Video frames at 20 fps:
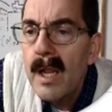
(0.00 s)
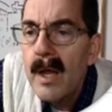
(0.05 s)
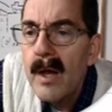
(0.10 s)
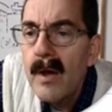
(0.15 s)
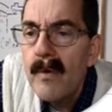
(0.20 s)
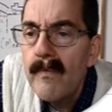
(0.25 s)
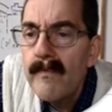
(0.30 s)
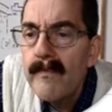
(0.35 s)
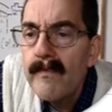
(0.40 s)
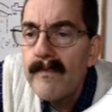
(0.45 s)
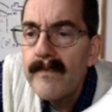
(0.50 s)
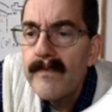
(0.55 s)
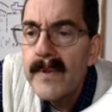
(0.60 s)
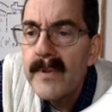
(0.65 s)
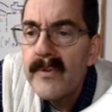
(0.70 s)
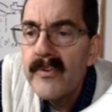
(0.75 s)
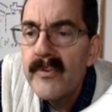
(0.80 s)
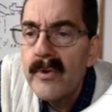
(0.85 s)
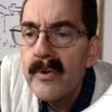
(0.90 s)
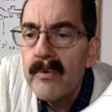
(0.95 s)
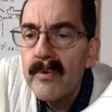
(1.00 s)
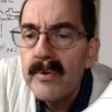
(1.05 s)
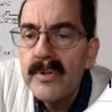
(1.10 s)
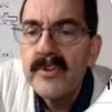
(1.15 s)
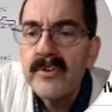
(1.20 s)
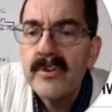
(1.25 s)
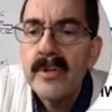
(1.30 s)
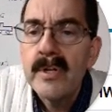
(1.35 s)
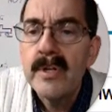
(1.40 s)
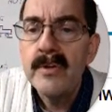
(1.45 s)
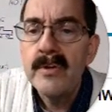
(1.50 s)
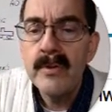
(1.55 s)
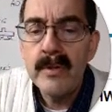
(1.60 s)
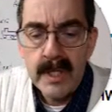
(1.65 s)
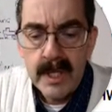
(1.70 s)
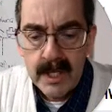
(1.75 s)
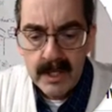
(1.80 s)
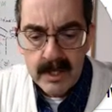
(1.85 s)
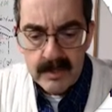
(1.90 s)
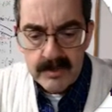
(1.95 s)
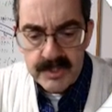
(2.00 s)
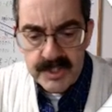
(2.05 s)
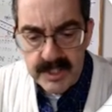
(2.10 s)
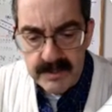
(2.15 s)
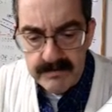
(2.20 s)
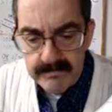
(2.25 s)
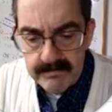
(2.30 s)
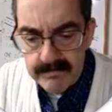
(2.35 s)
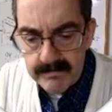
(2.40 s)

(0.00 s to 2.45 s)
Oh, so we're just going to do the LOG.